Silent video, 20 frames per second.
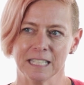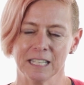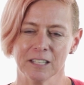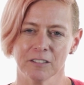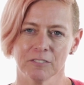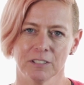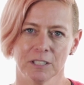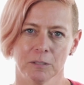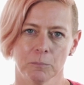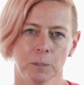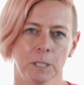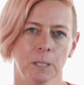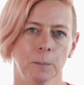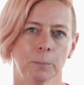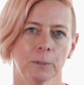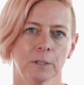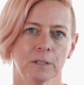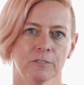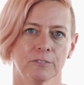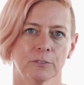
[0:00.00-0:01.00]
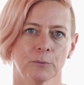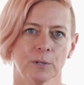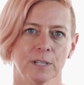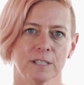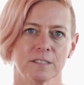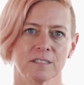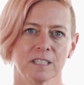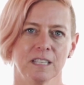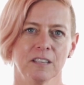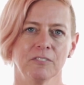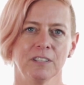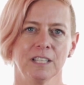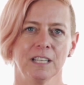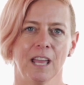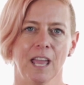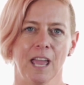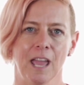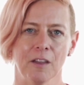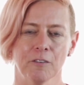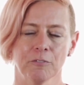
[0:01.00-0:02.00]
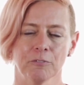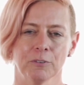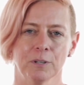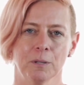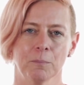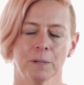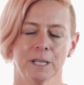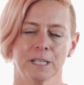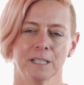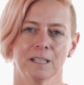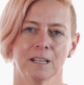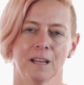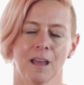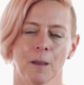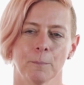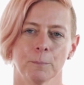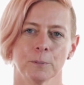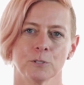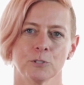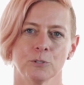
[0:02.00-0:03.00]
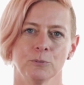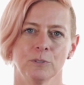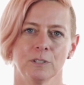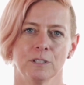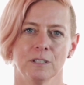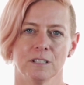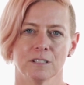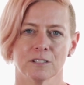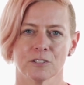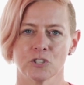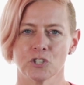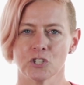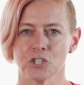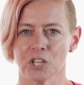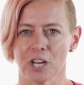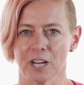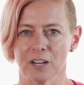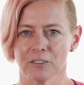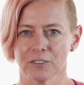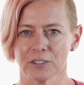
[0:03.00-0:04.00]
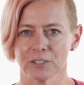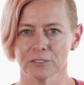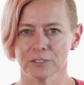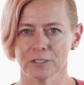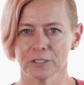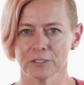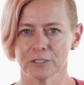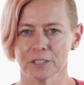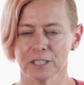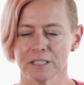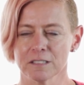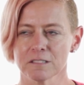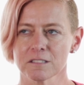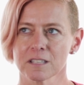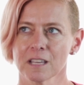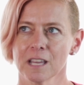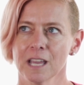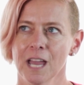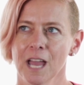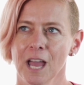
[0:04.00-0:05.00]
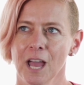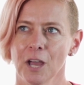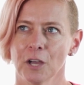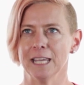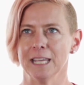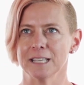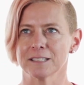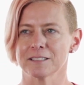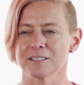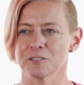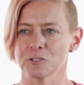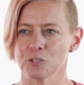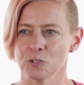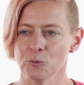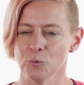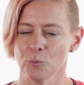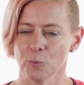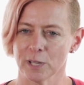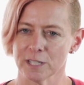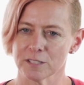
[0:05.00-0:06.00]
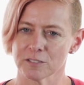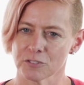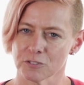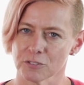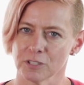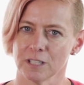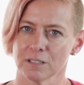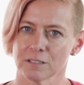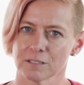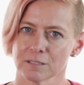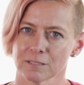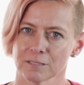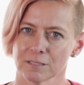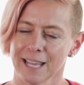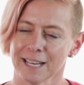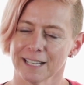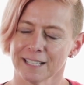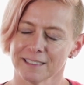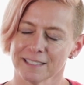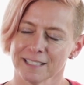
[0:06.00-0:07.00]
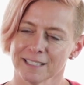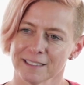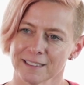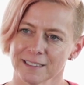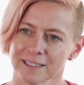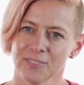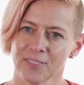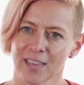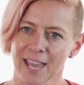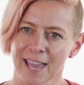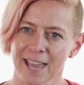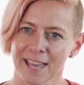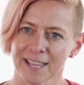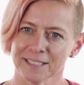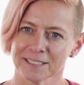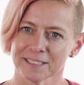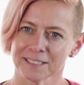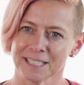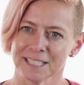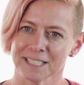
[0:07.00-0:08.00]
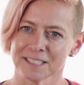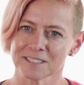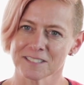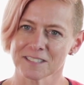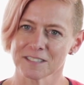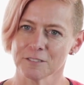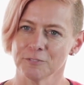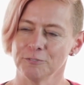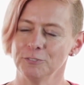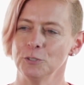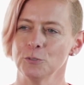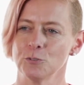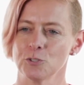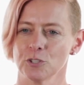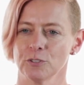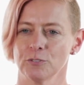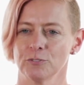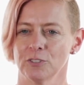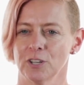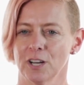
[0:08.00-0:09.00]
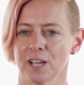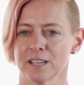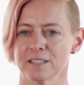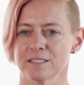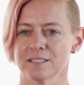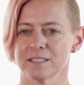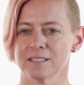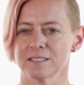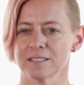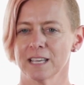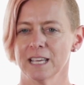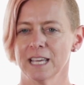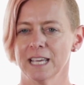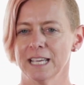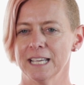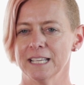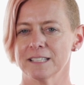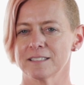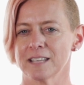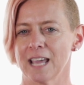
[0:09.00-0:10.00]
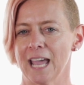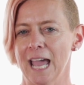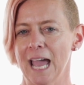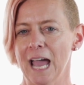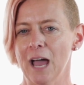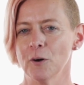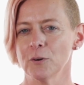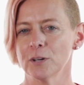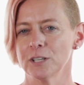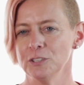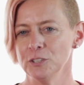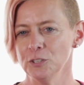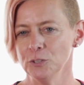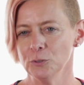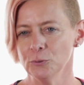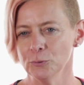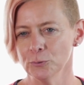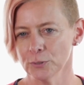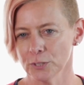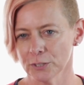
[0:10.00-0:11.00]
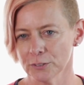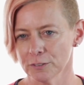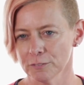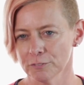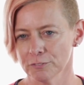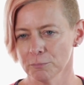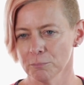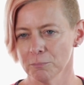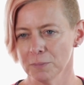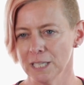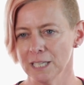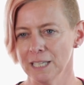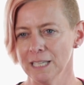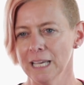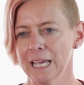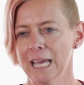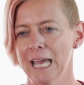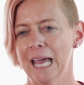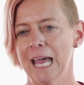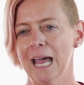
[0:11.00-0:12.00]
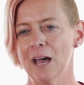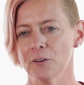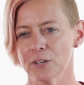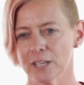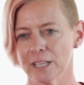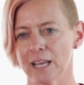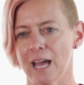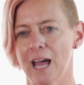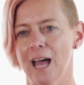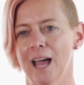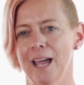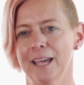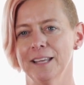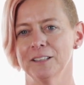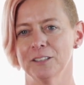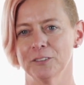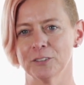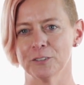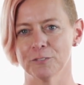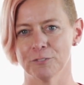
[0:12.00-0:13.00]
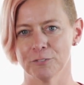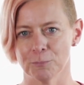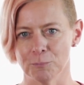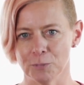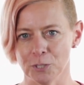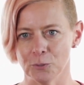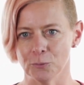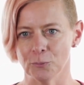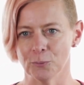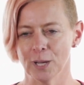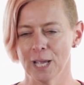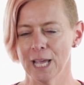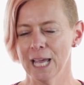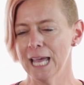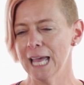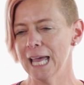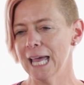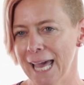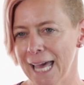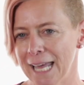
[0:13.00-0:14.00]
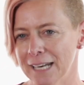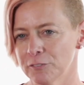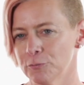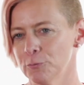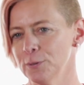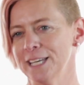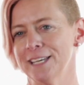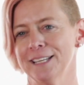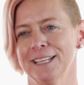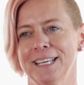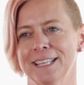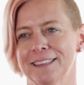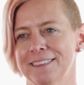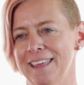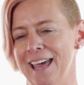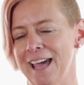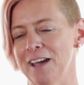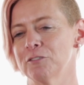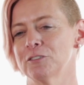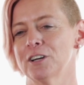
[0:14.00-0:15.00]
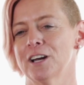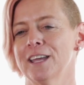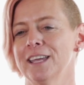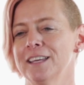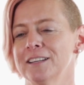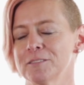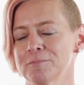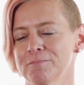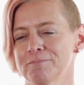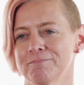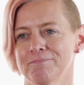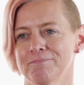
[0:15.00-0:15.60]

giving people a voice, giving everybody an opportunity to share their learnings. It's a two-way street. And I think that is the future for us is how can you learn from me? How can I learn from you? And if we can get that right,